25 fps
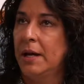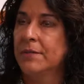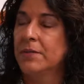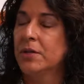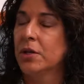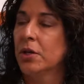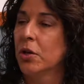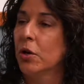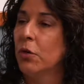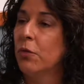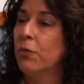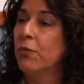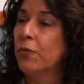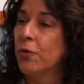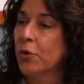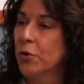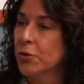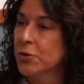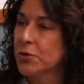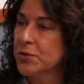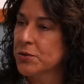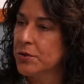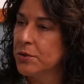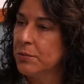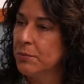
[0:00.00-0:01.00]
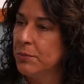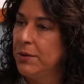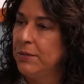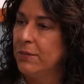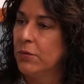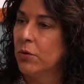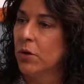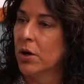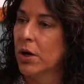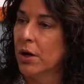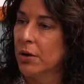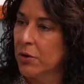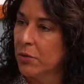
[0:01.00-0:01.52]
to go first
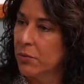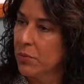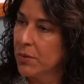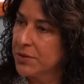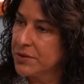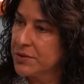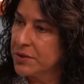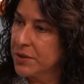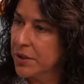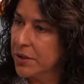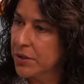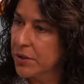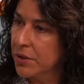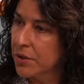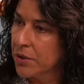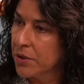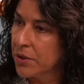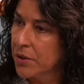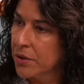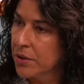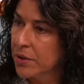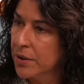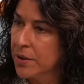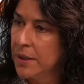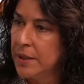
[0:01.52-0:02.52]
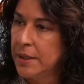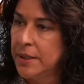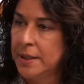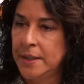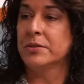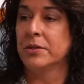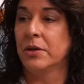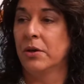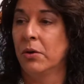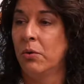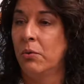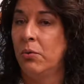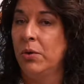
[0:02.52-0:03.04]
before other ones can occur.
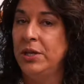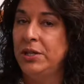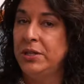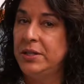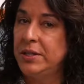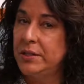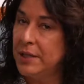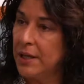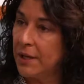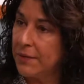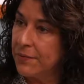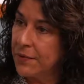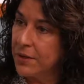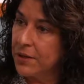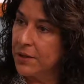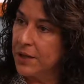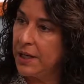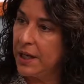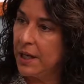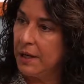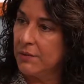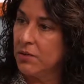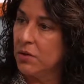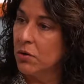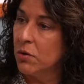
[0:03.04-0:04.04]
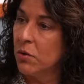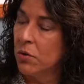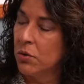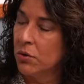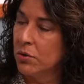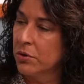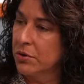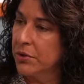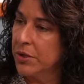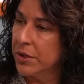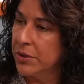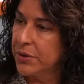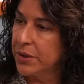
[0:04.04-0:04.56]
So we definitely have an
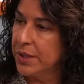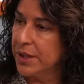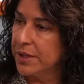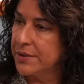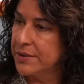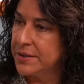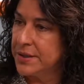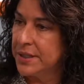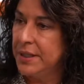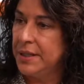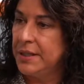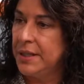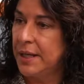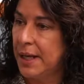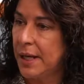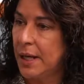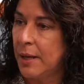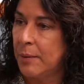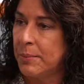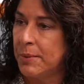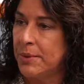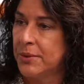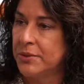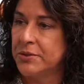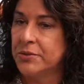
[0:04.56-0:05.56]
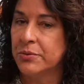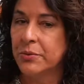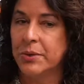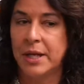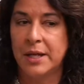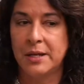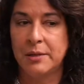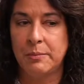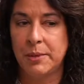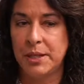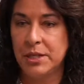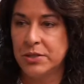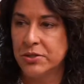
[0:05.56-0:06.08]
order that things need to happen, so we
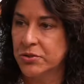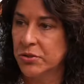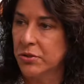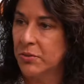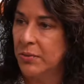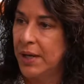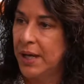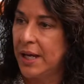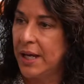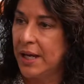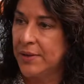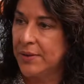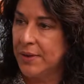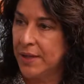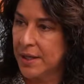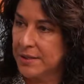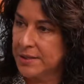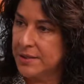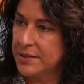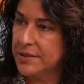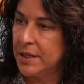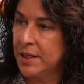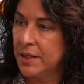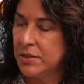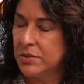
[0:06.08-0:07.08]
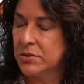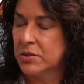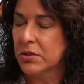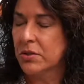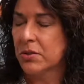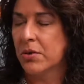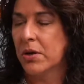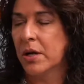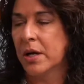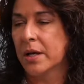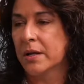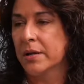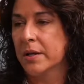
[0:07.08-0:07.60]
had to make sure we had that staged
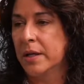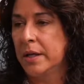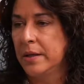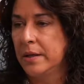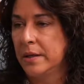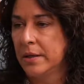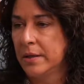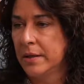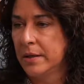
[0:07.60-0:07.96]
correctly.